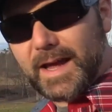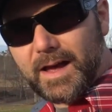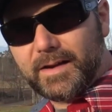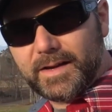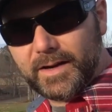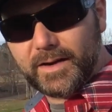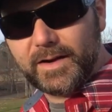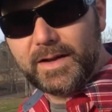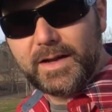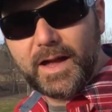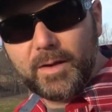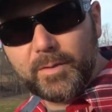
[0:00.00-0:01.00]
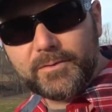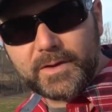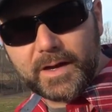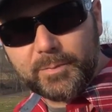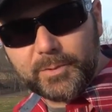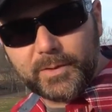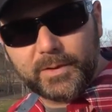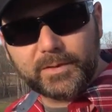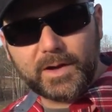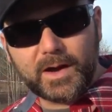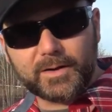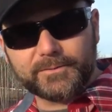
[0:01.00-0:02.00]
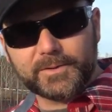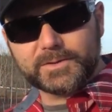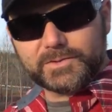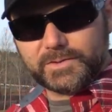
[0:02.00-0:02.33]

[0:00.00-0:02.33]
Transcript: out here and we've got to prune our fruit